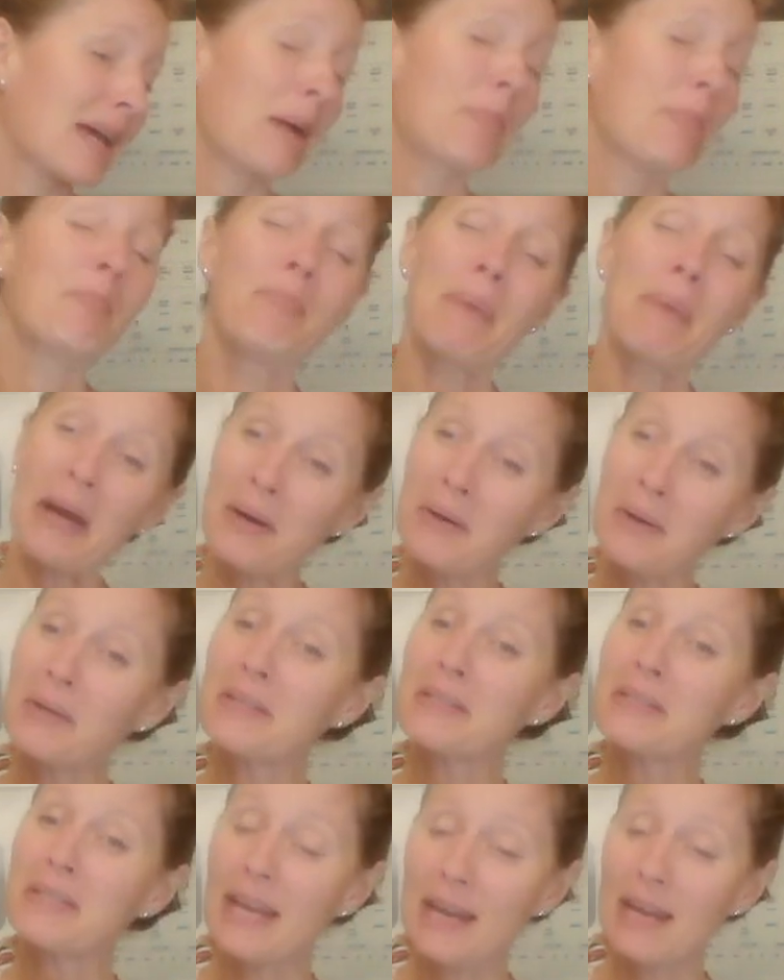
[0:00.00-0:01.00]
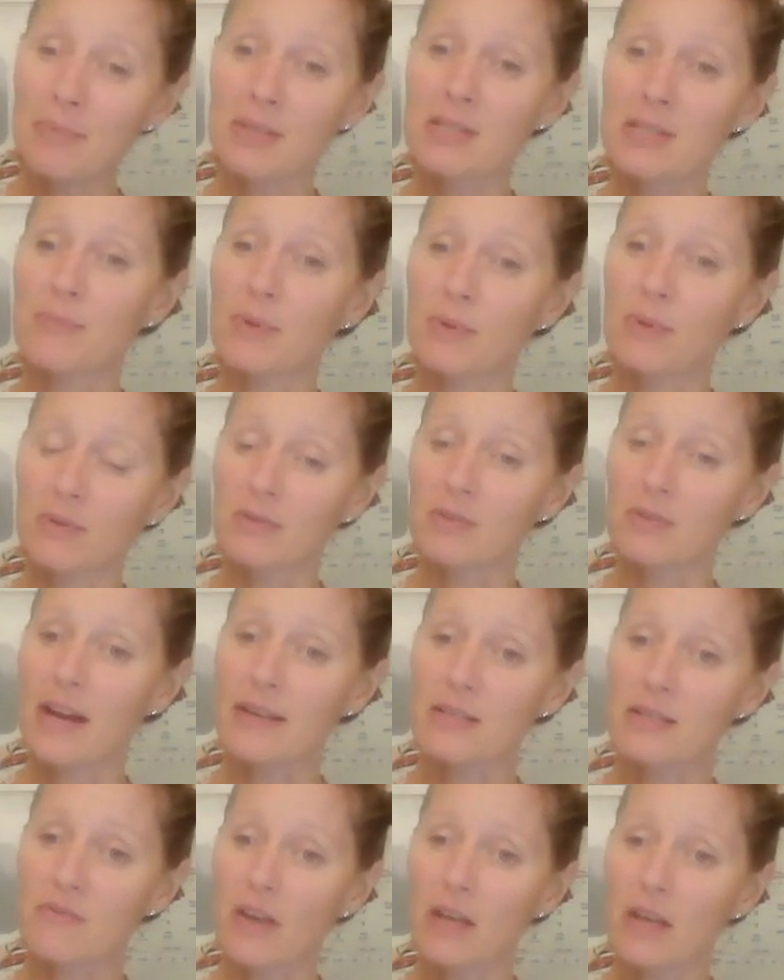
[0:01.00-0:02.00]
about a tablespoon of
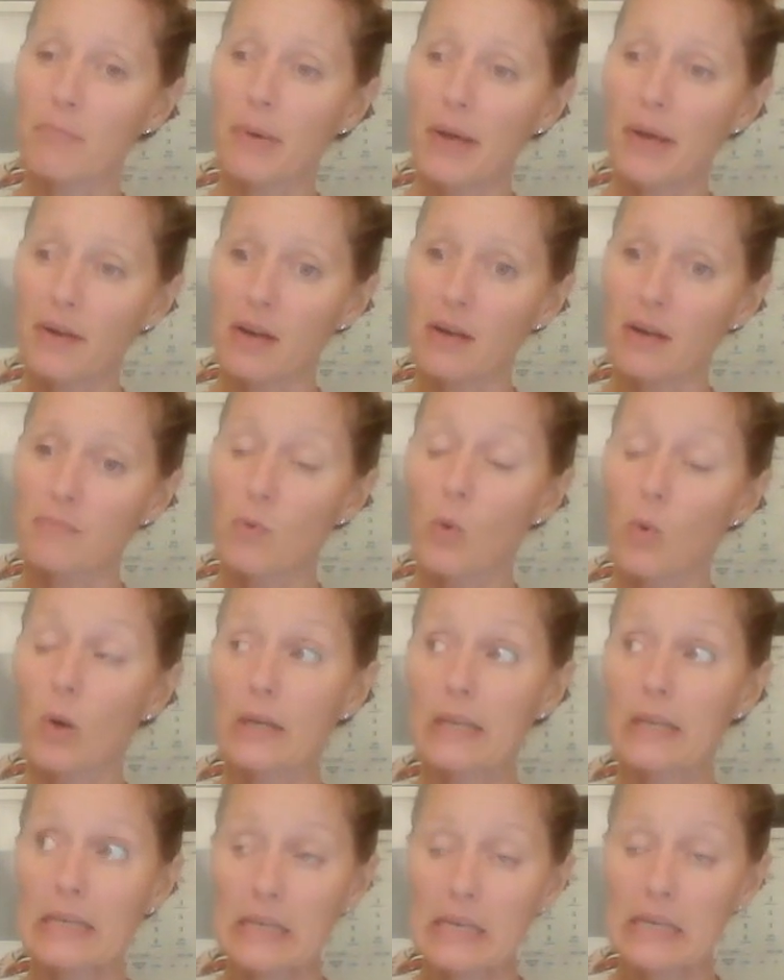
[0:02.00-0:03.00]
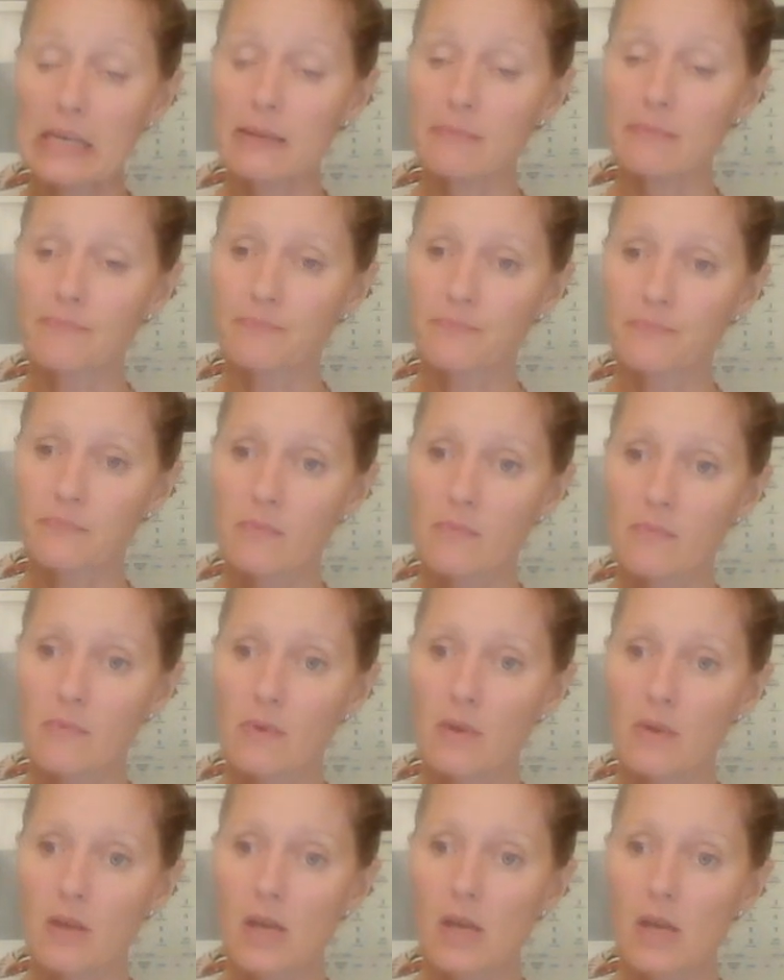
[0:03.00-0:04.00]
grass-fed butter or ghee.
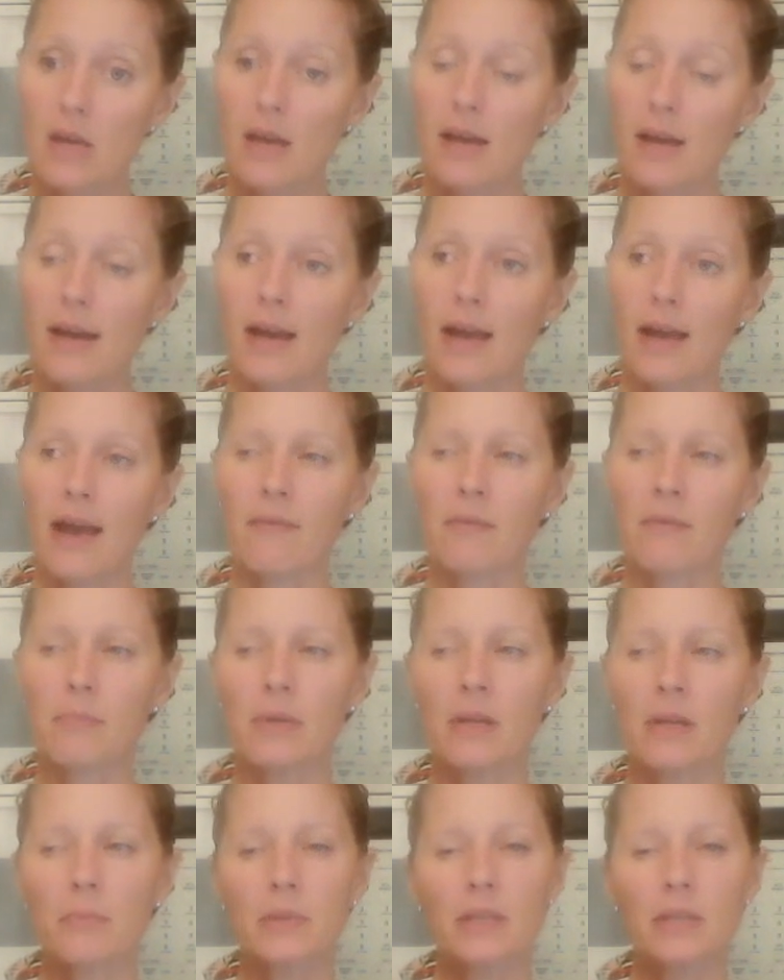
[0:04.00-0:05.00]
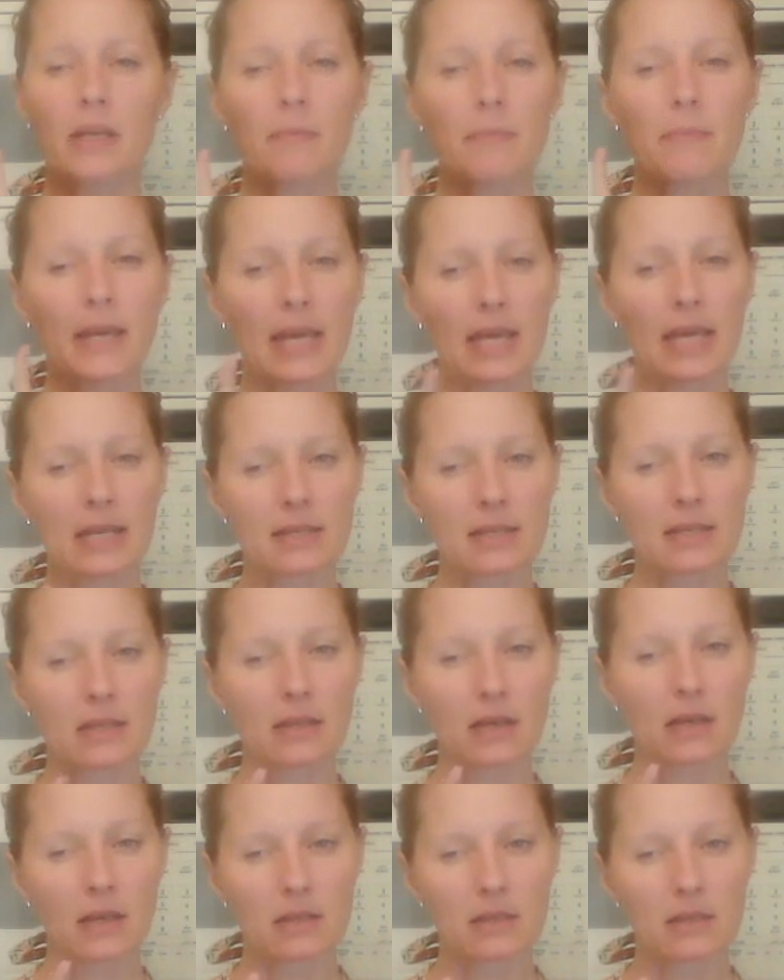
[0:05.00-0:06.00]
I haven't been able to get my hands on
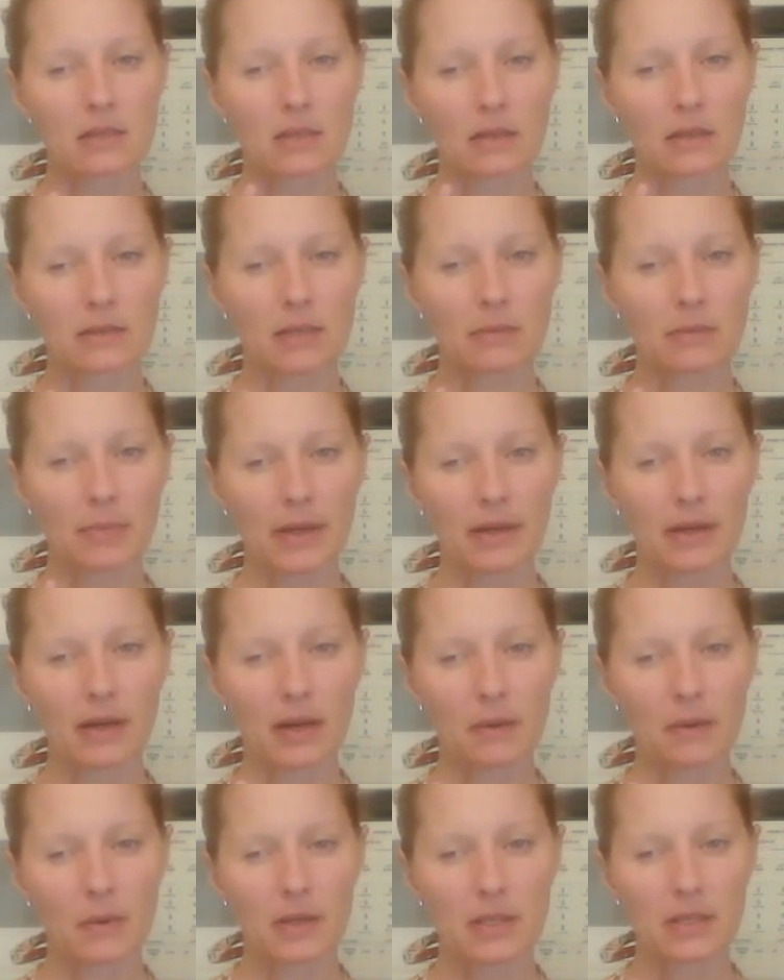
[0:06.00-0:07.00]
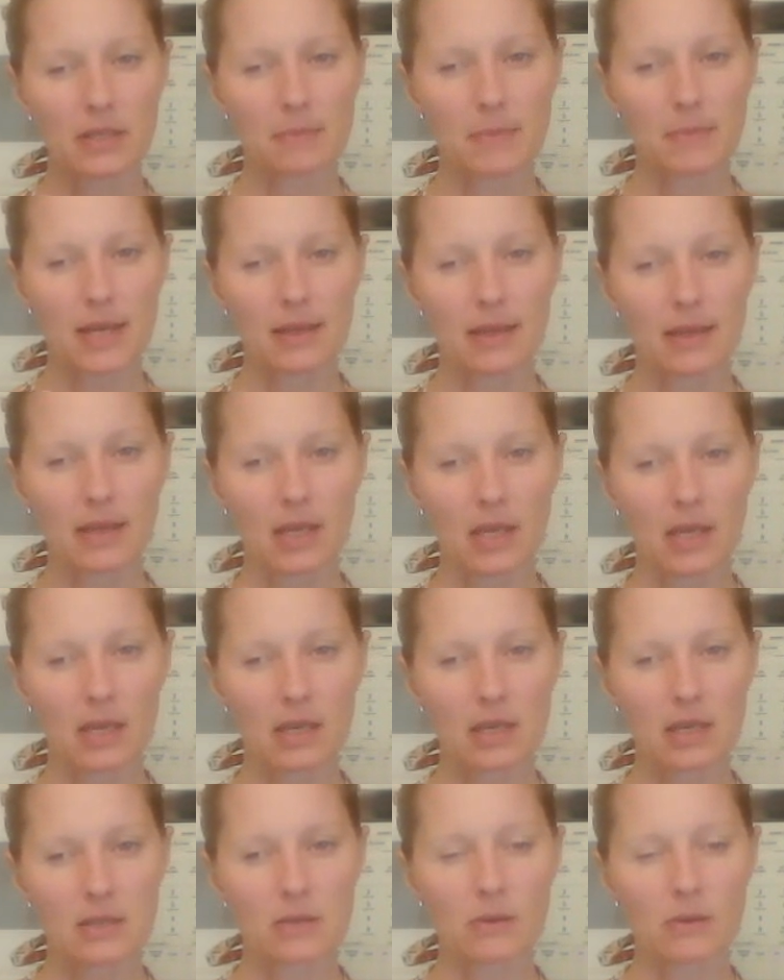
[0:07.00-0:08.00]
the unsalted butter I want to make the
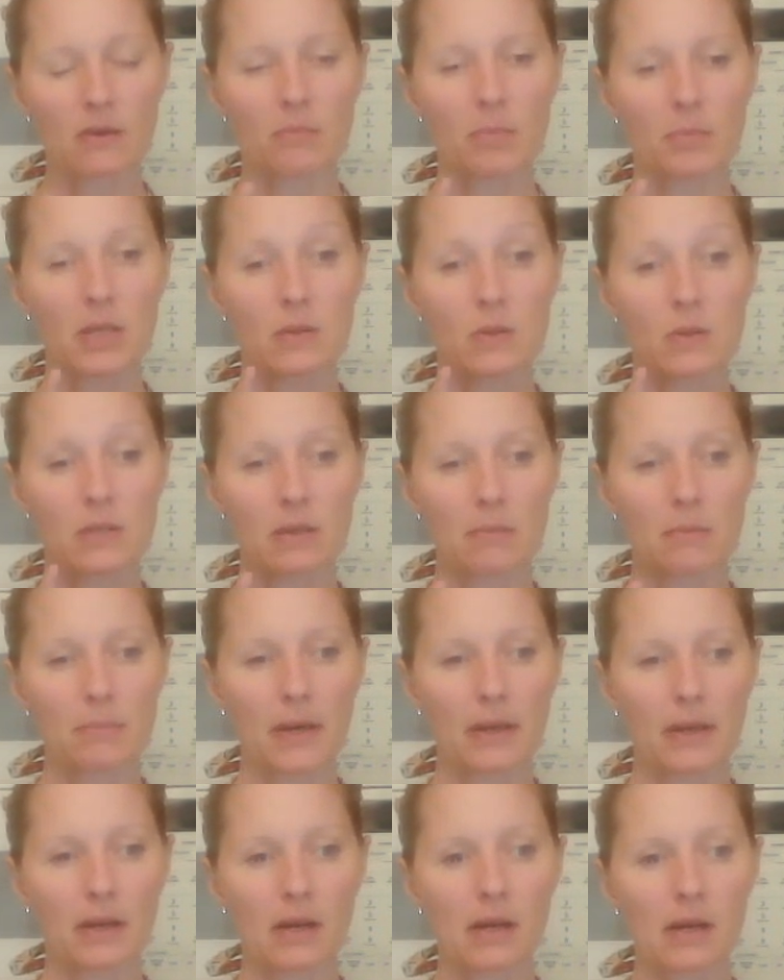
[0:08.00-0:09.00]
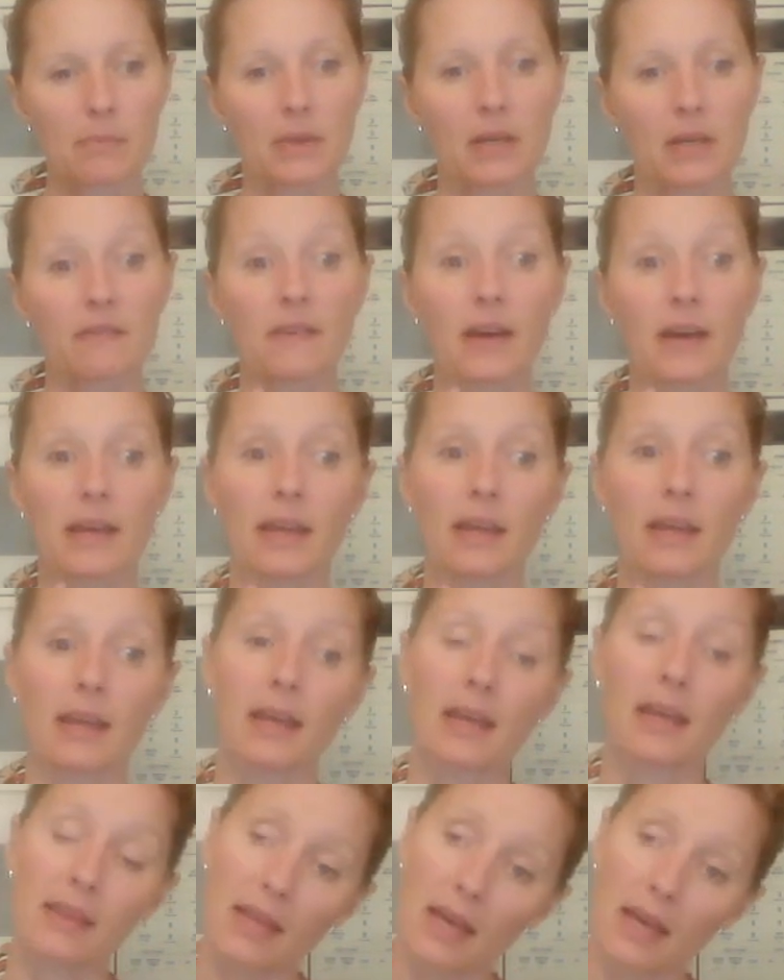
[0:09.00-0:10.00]
ghee, so I've been using butter, but if I can
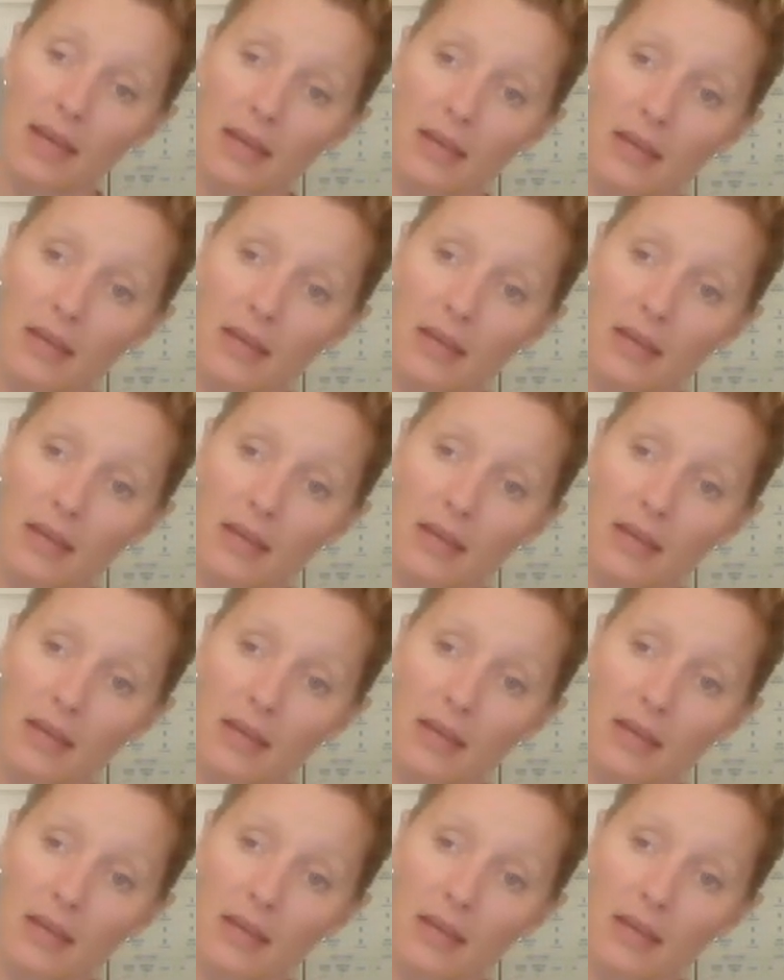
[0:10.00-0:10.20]
get that